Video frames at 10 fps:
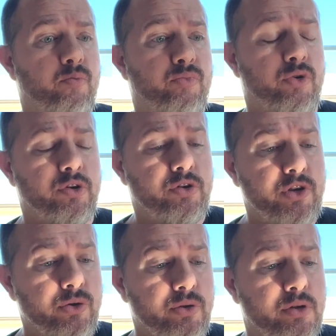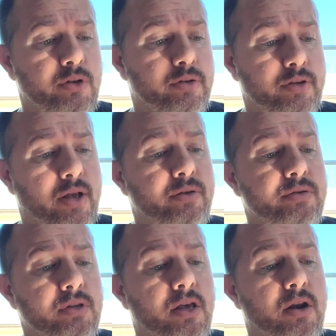producing
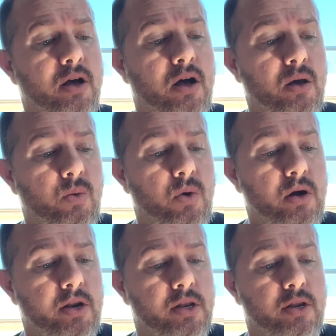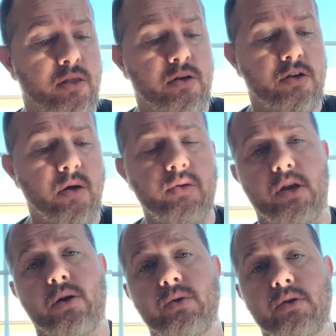sounds that I wanted in the tone
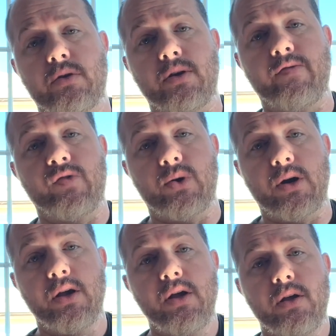that I was looking for.